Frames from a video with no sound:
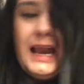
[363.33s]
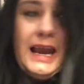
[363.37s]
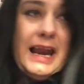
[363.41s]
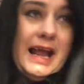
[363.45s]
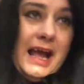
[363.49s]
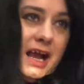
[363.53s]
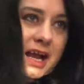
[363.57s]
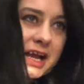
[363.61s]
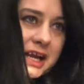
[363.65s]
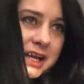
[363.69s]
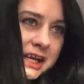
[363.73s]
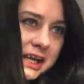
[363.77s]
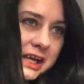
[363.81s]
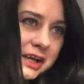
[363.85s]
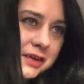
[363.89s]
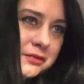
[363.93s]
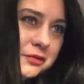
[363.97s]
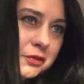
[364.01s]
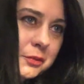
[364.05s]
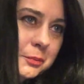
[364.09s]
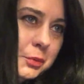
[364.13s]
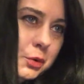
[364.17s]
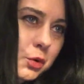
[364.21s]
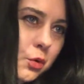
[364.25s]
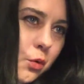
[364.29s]
a lady
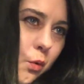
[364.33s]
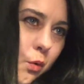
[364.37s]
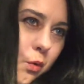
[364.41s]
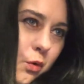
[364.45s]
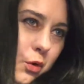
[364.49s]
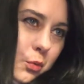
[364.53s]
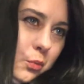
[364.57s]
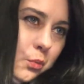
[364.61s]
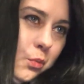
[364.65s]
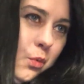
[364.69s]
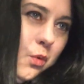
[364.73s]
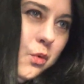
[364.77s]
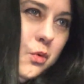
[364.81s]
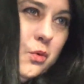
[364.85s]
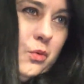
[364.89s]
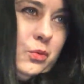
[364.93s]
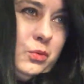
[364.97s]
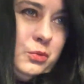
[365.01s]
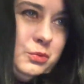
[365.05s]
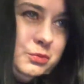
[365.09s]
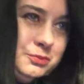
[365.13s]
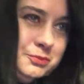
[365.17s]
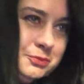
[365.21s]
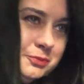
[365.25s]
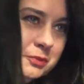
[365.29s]
from
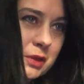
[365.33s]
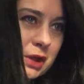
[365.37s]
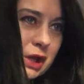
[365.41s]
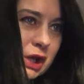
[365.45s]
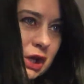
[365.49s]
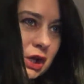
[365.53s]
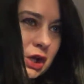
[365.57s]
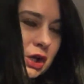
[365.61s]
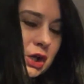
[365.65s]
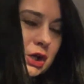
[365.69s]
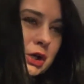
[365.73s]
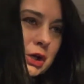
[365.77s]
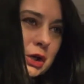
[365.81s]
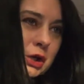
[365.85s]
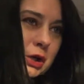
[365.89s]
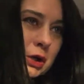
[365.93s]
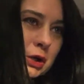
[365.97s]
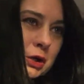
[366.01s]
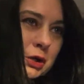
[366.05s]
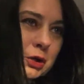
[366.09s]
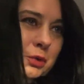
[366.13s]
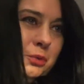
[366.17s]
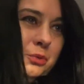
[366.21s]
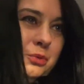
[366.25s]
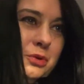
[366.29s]
Cornwall
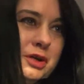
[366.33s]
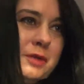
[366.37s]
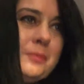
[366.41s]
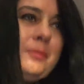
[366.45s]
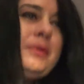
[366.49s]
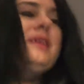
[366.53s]
who would